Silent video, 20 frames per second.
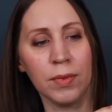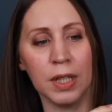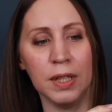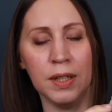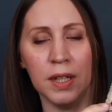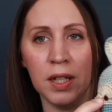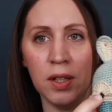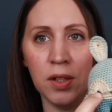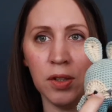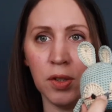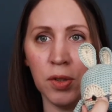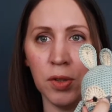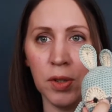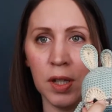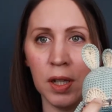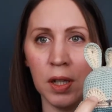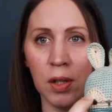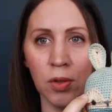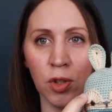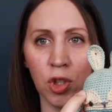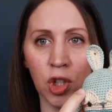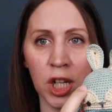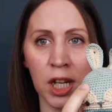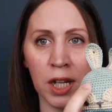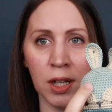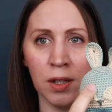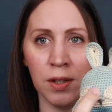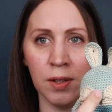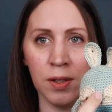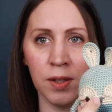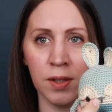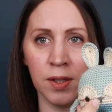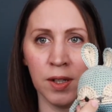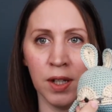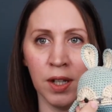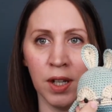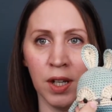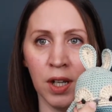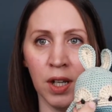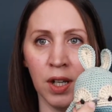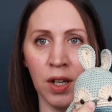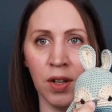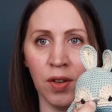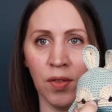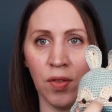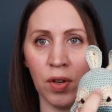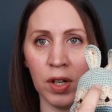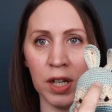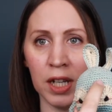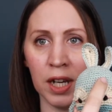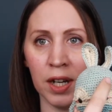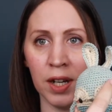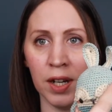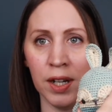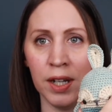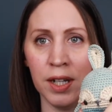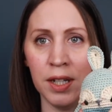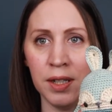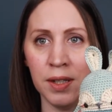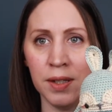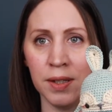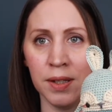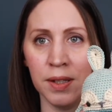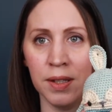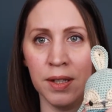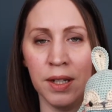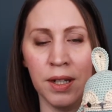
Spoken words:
Then you do the little shells for the eyes.